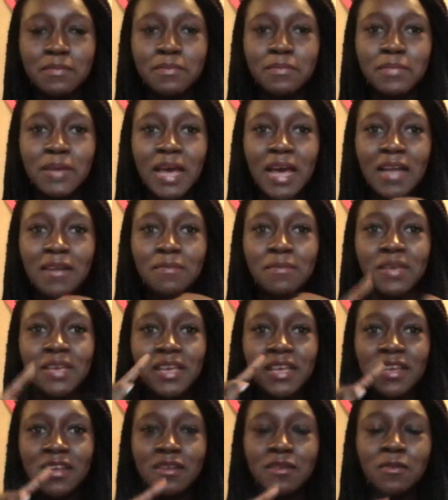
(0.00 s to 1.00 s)
Bad
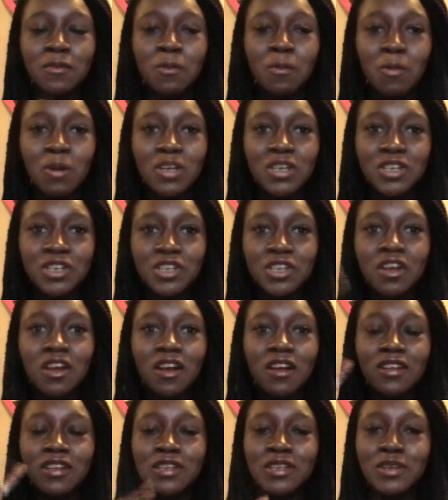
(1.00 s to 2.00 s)
Man, One
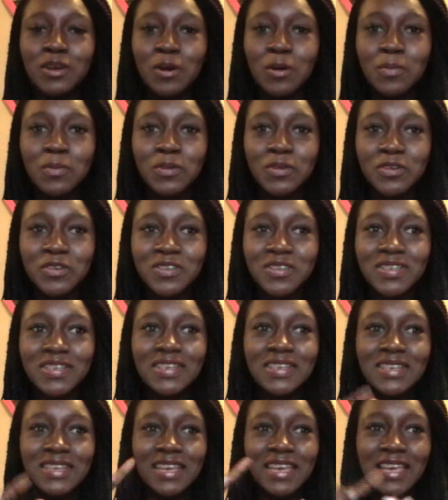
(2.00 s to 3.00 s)
Shot, No Mercy,
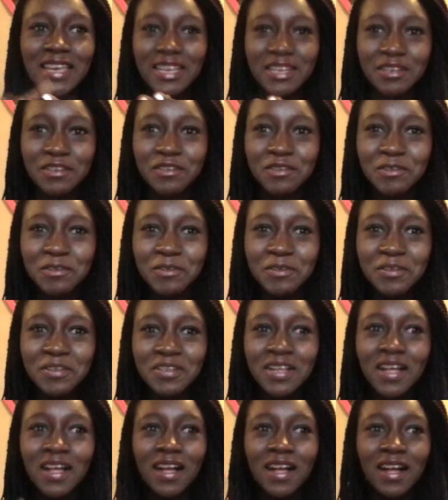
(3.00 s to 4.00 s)
Angel,
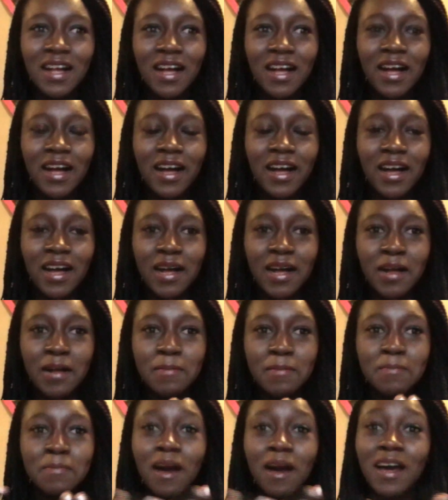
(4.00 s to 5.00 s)

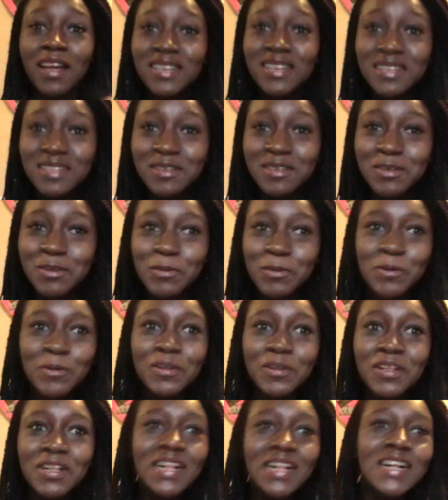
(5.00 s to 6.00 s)
Body and
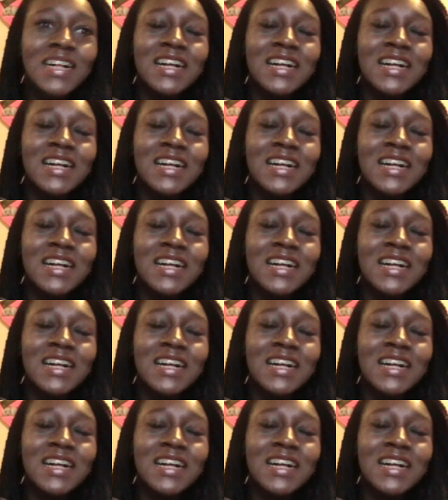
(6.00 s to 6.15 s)
Soul,